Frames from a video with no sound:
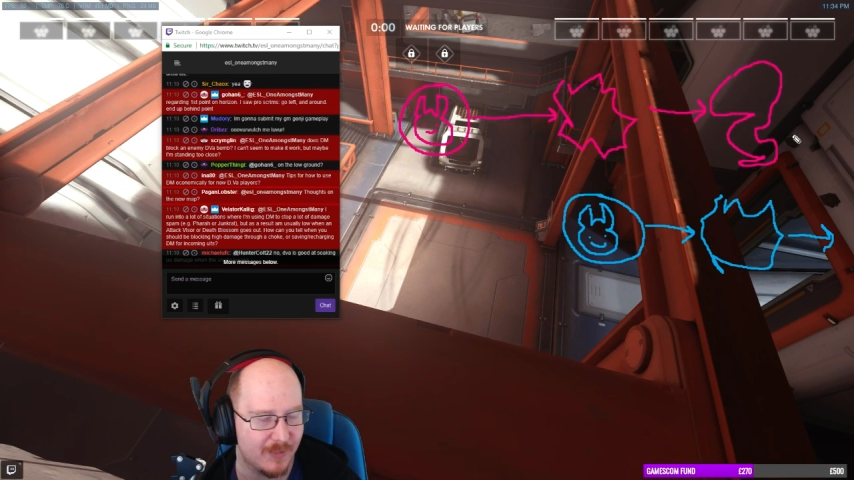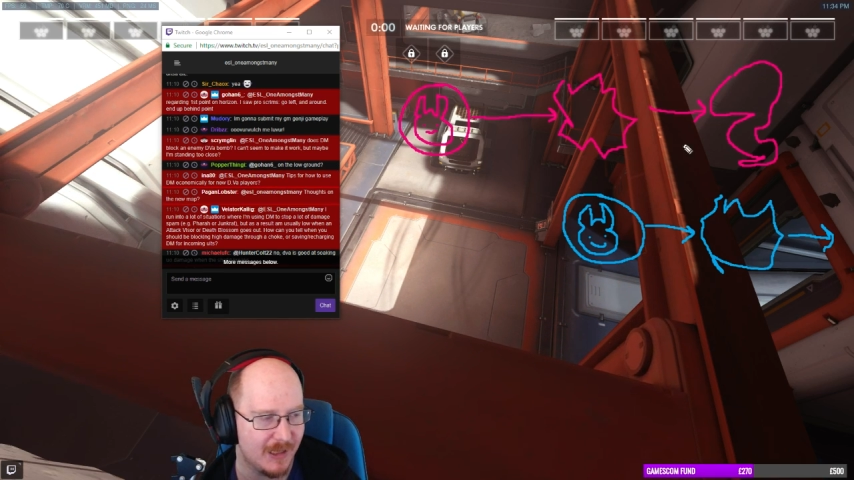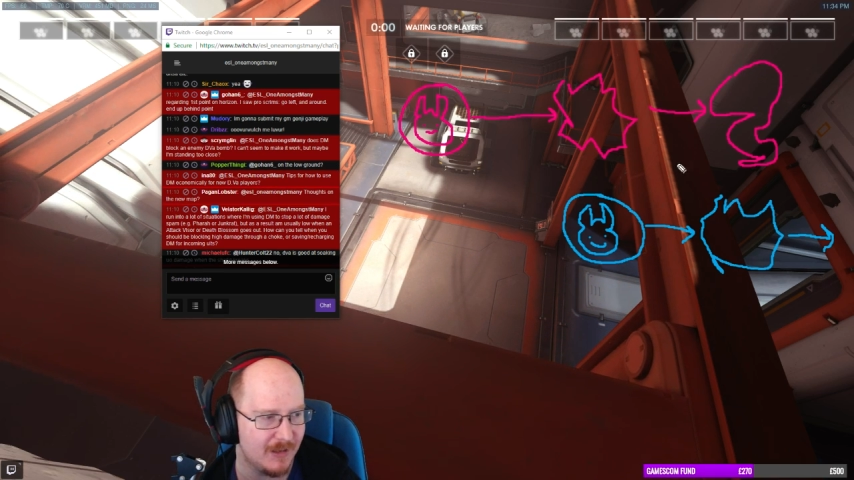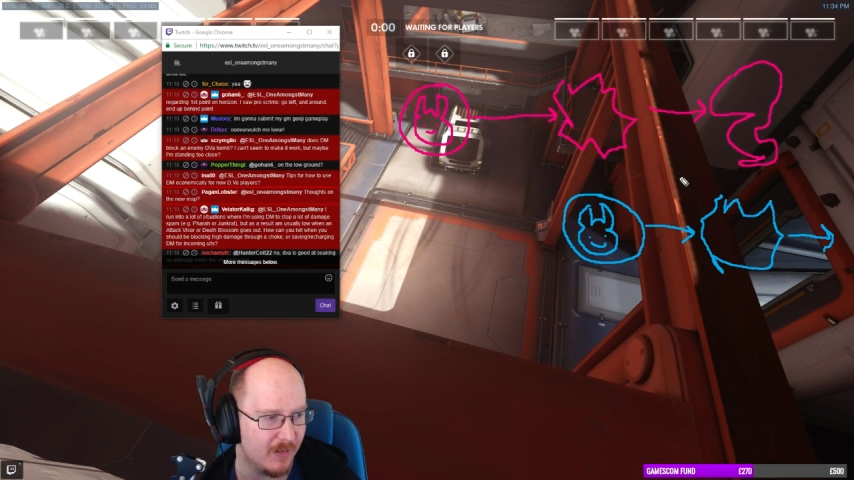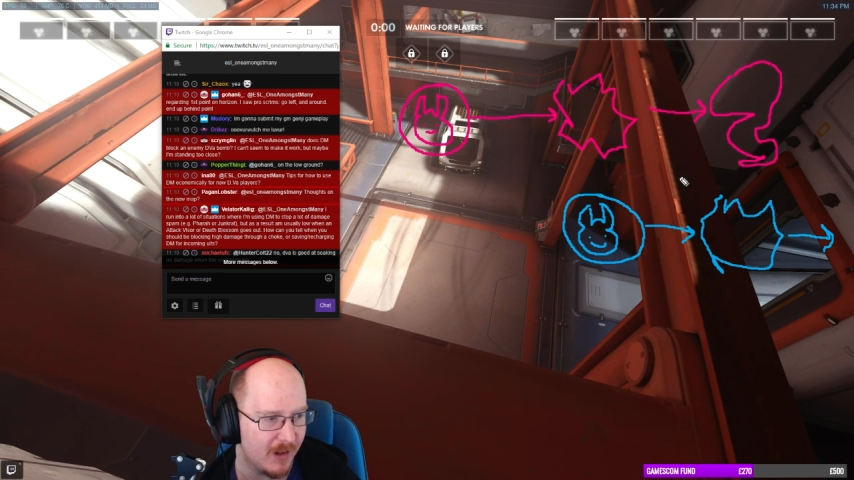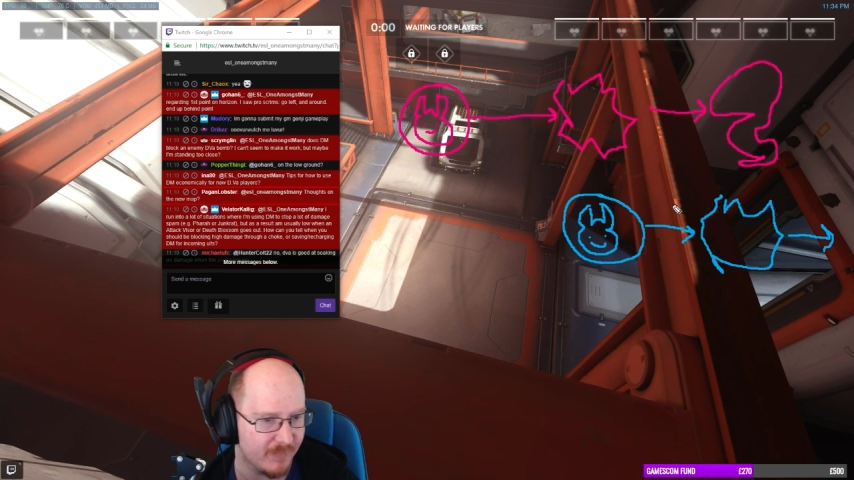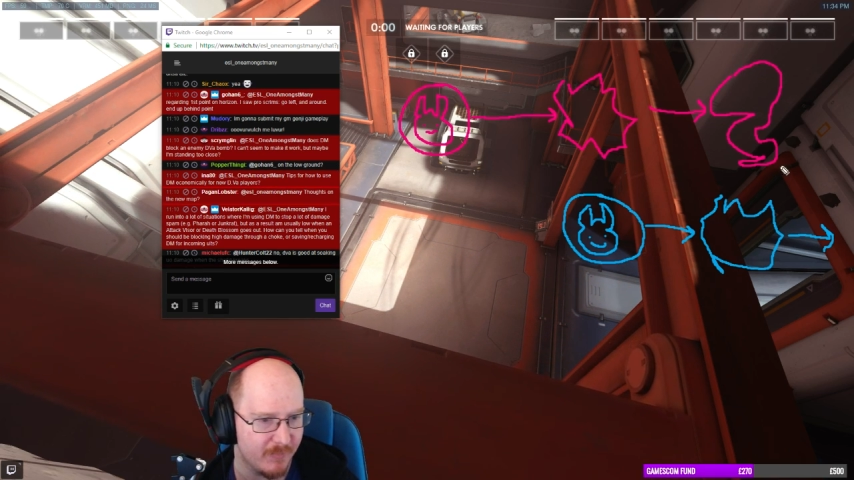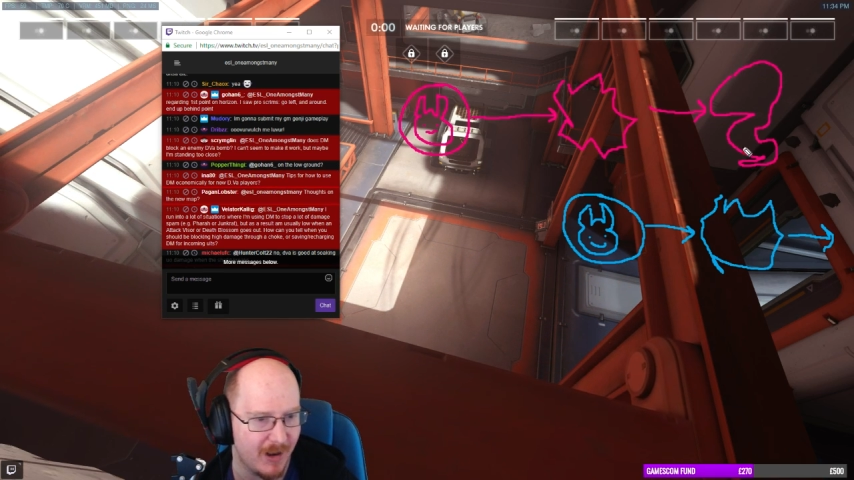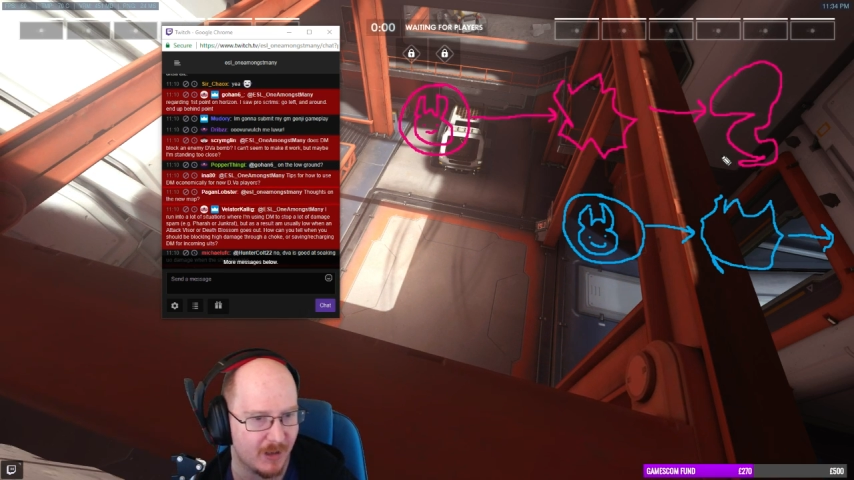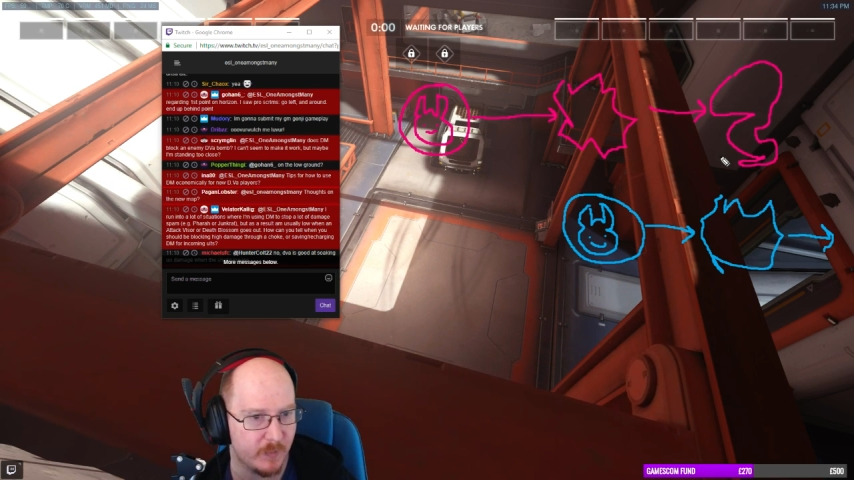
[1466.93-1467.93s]
They don't have a
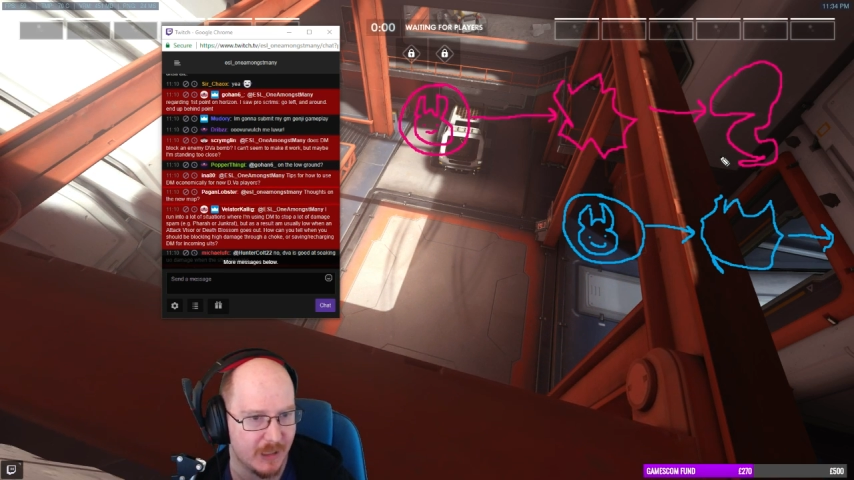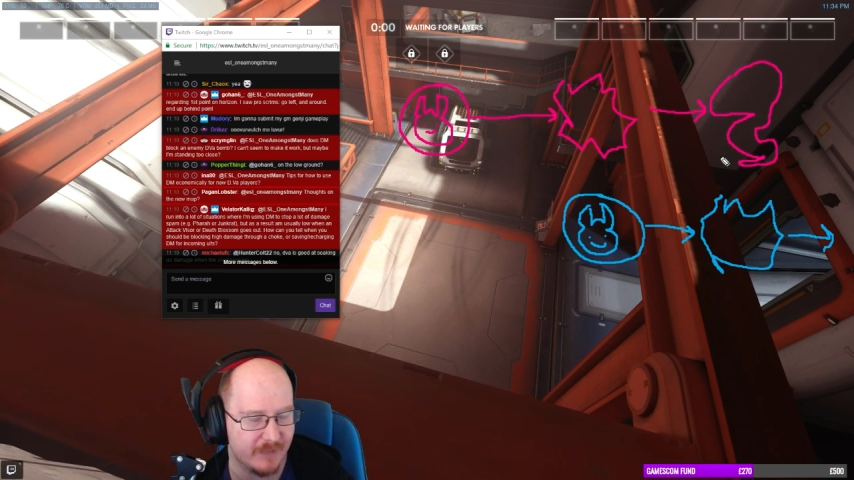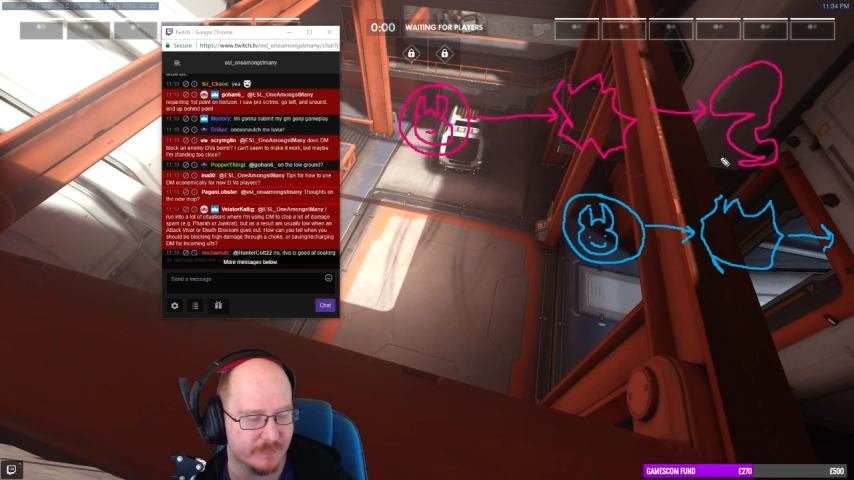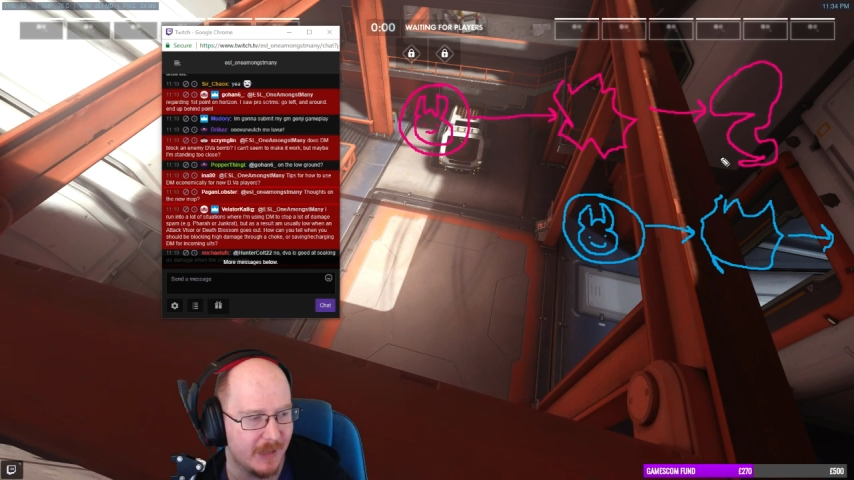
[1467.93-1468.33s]
mech, we have